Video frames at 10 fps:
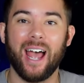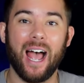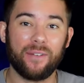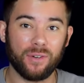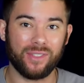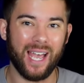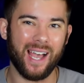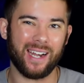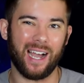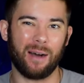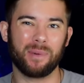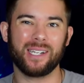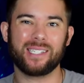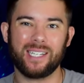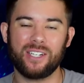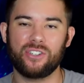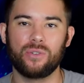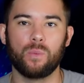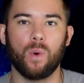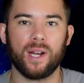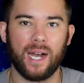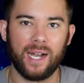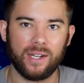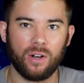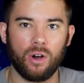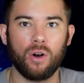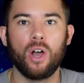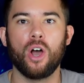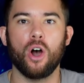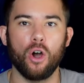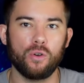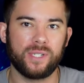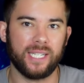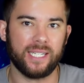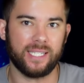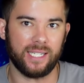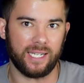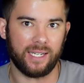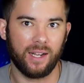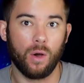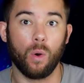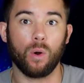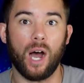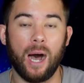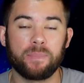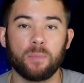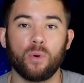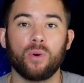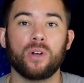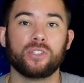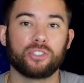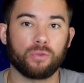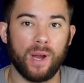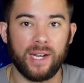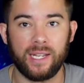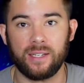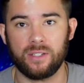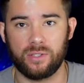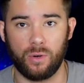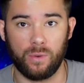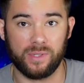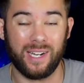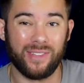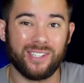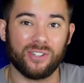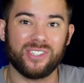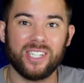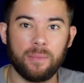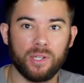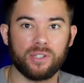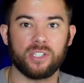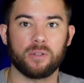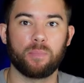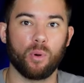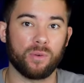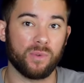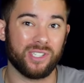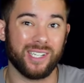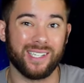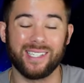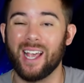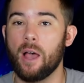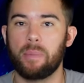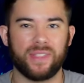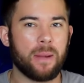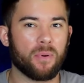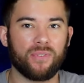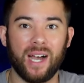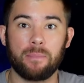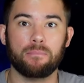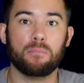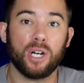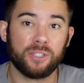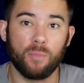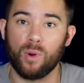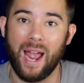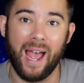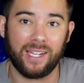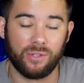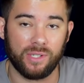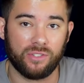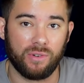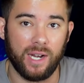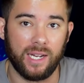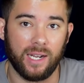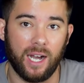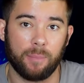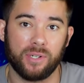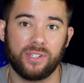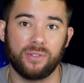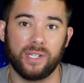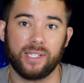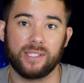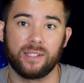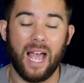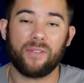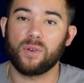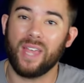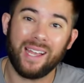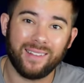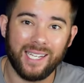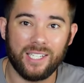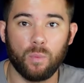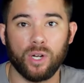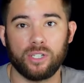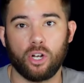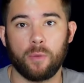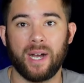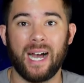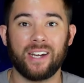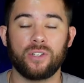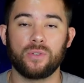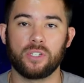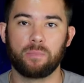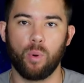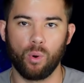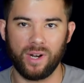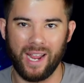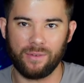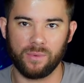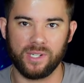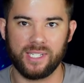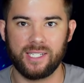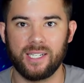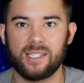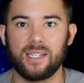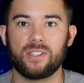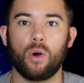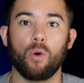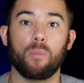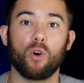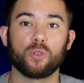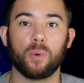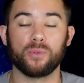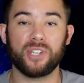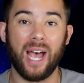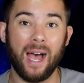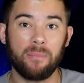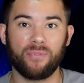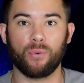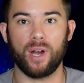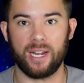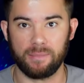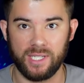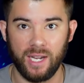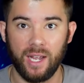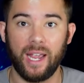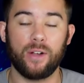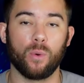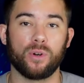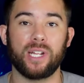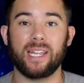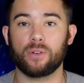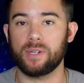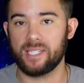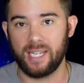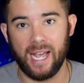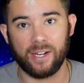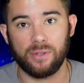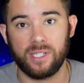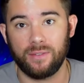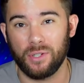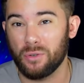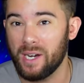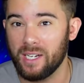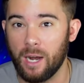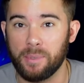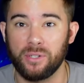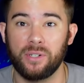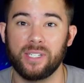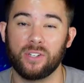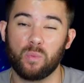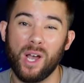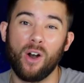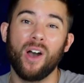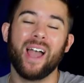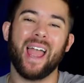After that, I'm going to teach you what I call OTZ, or optimal trading zones. Now, these are similar to support and resistance, but they provide much more accurate trading opportunities. After that lesson, we're going to talk about how to use support and resistance on multiple time frames in order to increase the accuracy of your trading opportunities as well.